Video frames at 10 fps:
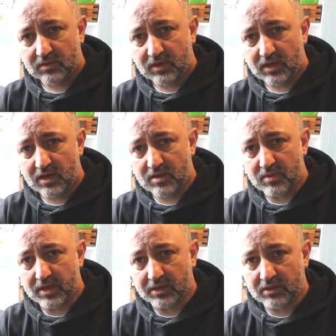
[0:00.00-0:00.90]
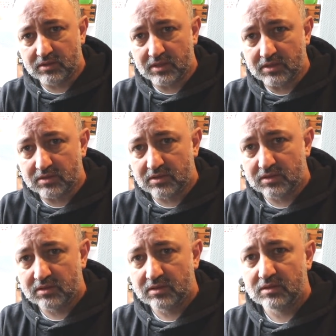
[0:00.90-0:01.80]
Oh my goodness.
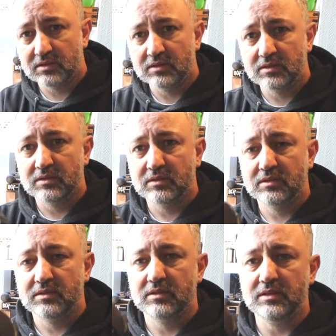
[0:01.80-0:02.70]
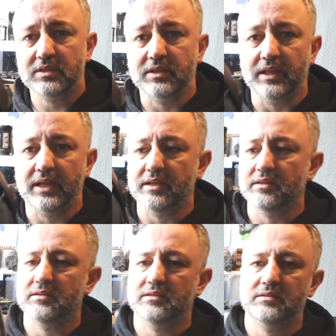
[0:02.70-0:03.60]
Look at that.
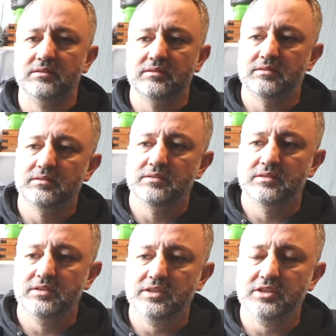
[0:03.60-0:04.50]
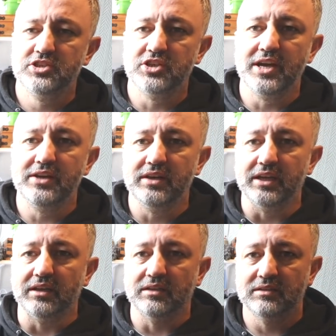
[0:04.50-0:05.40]
Look at the shine on
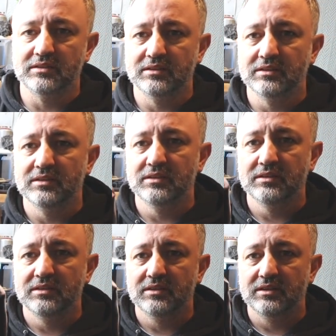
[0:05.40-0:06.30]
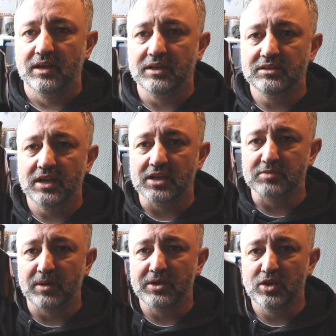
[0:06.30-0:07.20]
it.
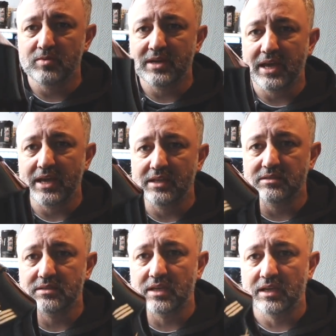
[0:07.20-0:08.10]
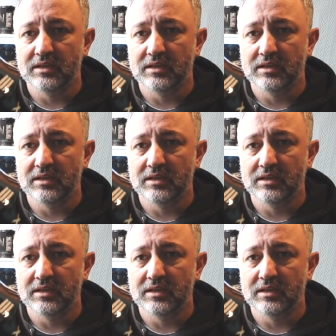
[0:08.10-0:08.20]
Untouched by human hands.